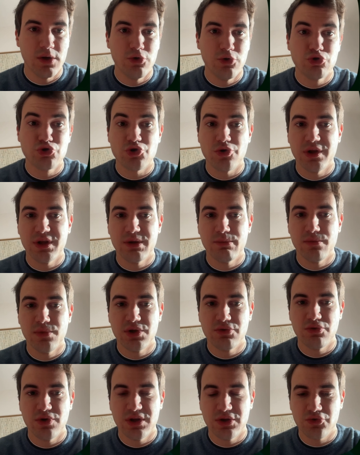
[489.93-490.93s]
Usually
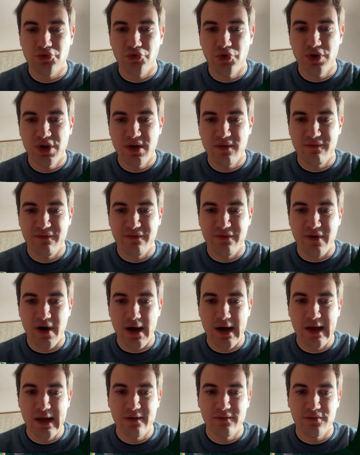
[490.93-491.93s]
between 3 and
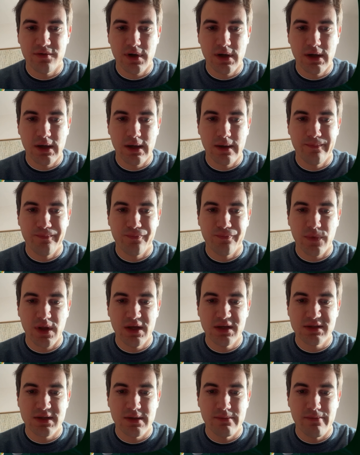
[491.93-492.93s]
5
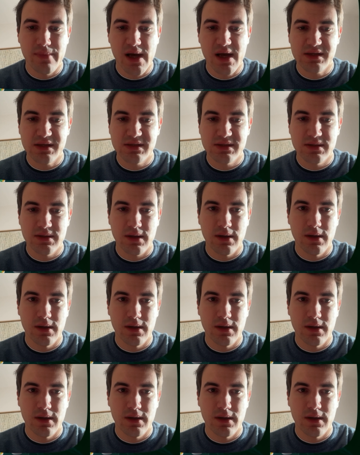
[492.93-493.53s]
is the best,